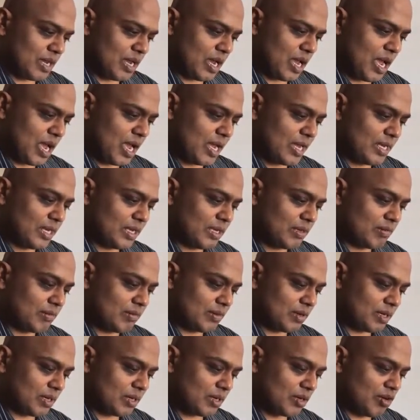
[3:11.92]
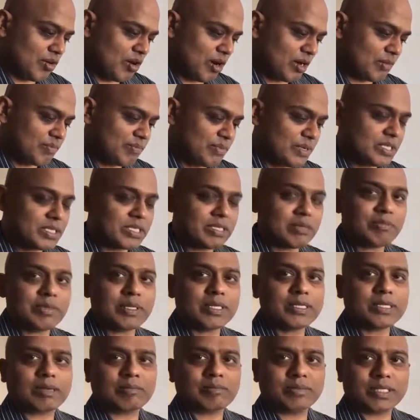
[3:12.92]
I got busy with
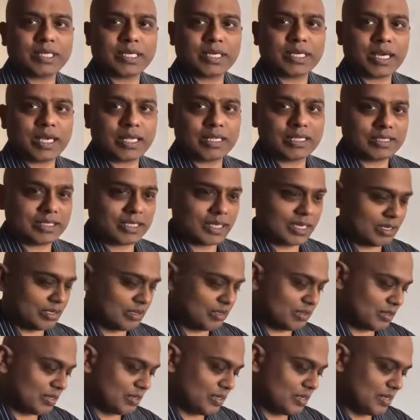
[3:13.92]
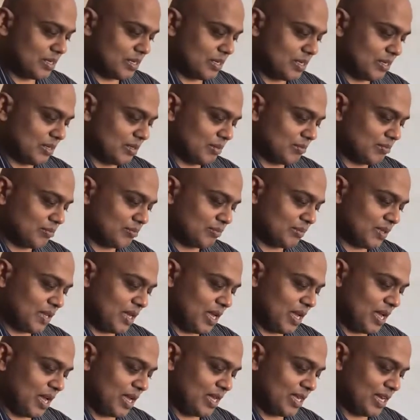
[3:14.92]
something else, and
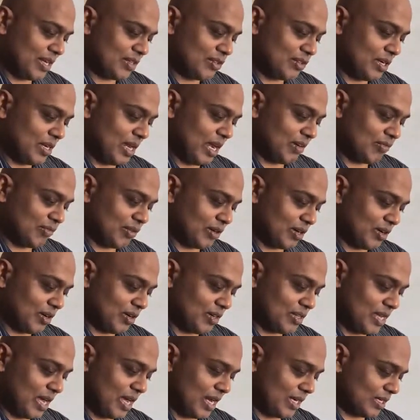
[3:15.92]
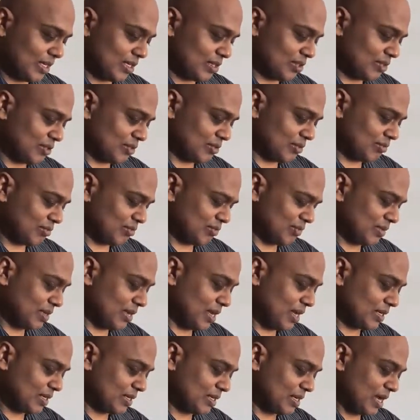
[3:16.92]
I forgot that also
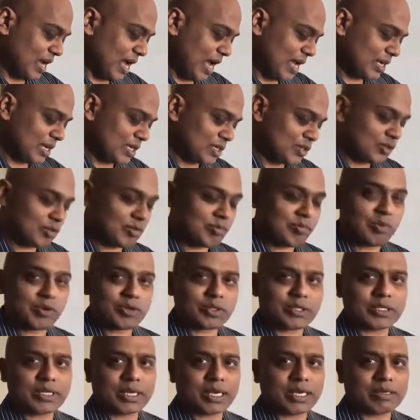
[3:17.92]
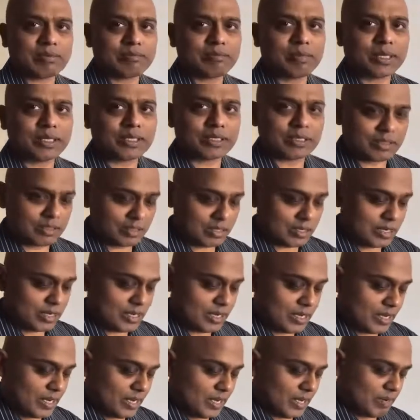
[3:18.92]
that I had to post that. But
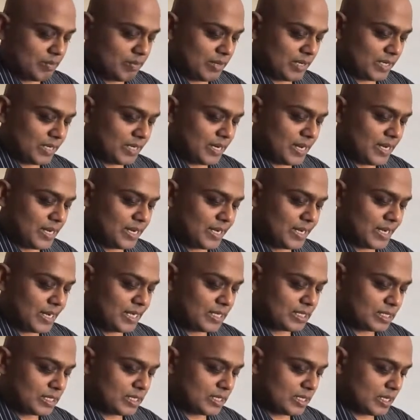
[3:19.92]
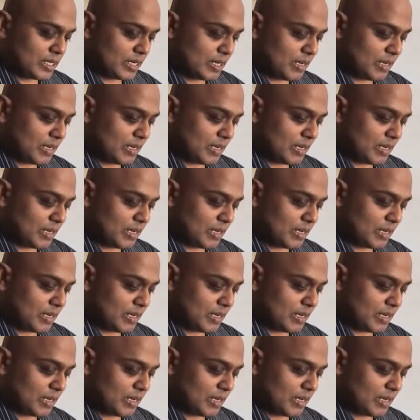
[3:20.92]
in any case,